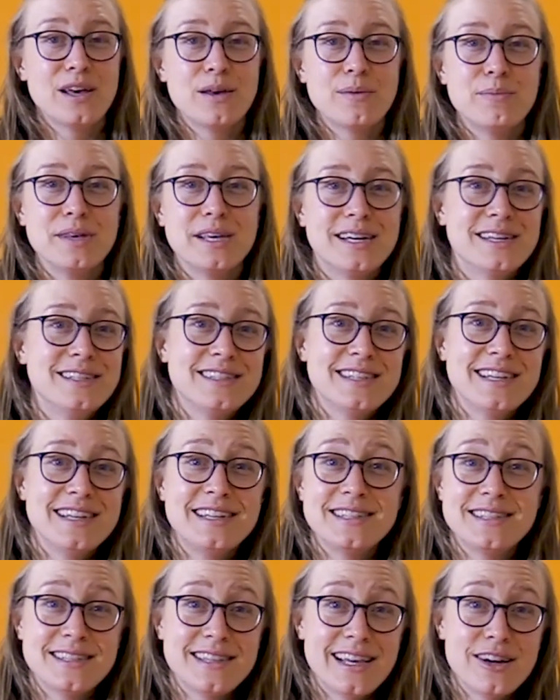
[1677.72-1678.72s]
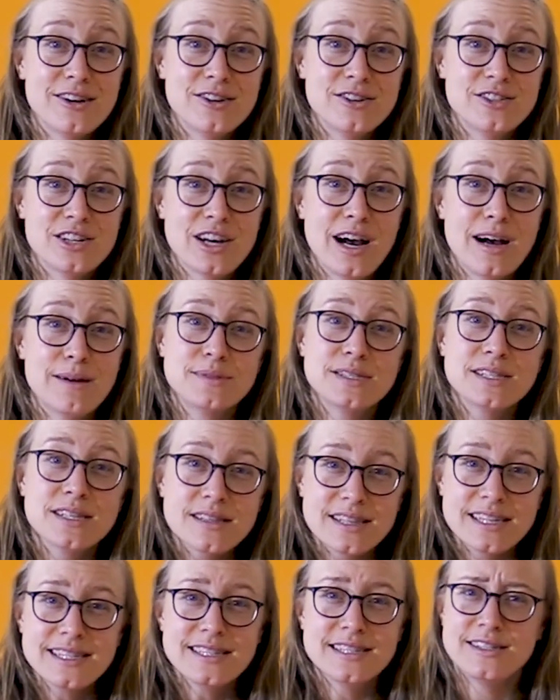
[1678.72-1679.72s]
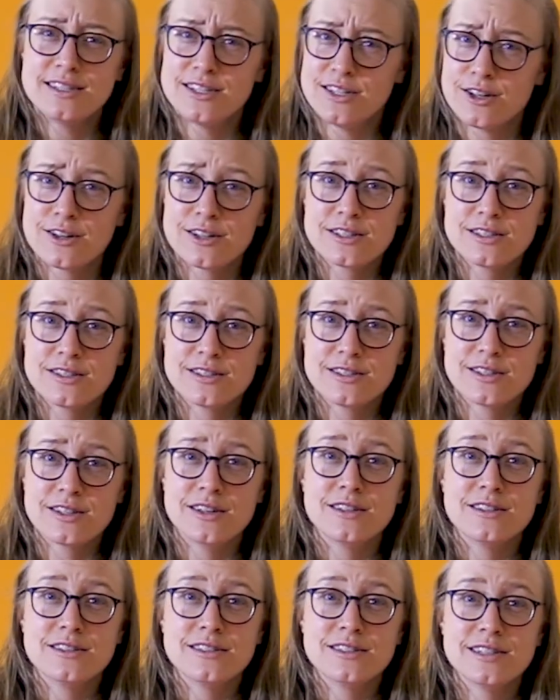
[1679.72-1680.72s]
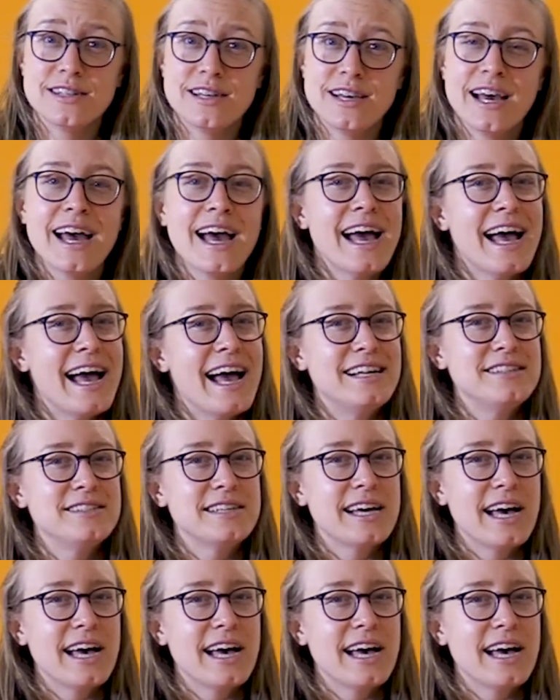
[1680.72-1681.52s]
because it is their job to listen to your concerns and to